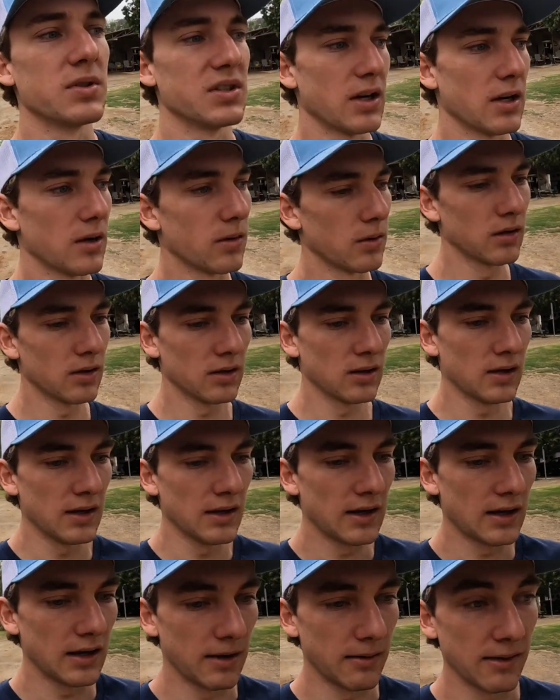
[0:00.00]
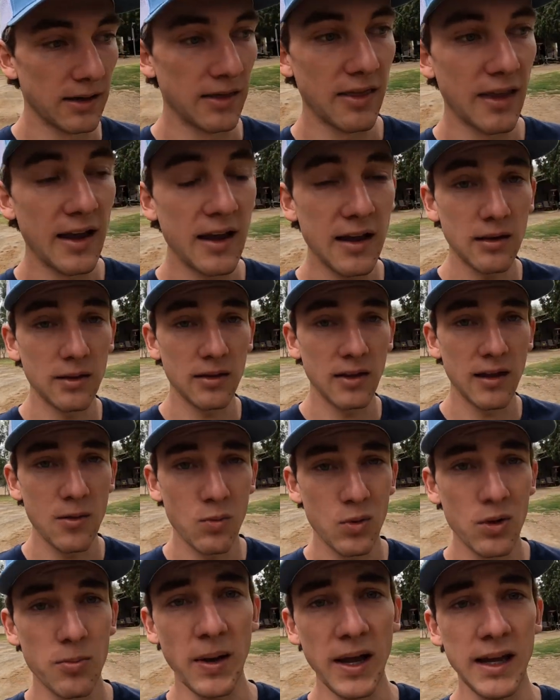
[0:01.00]
So, uh, and they, they
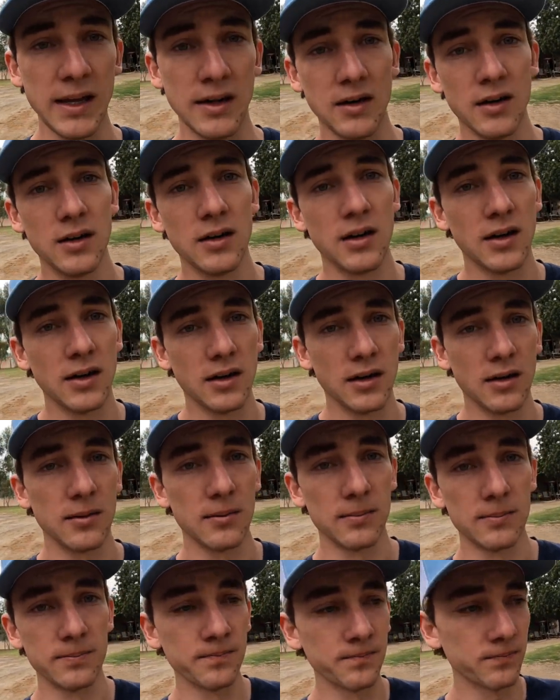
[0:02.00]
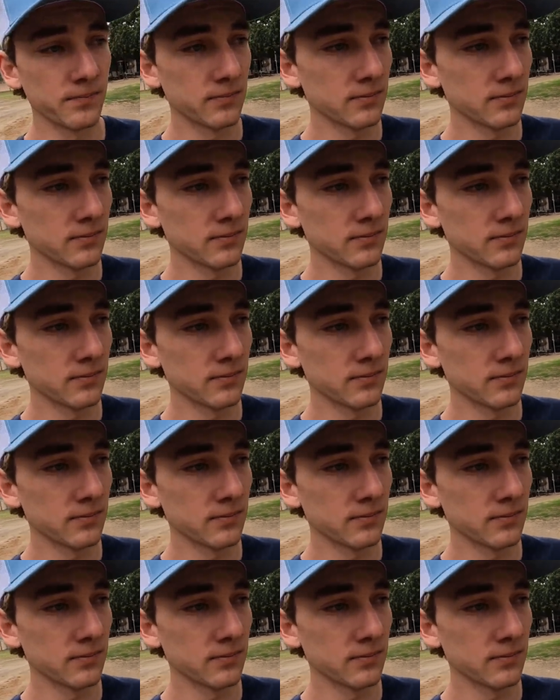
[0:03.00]
will bite. Um,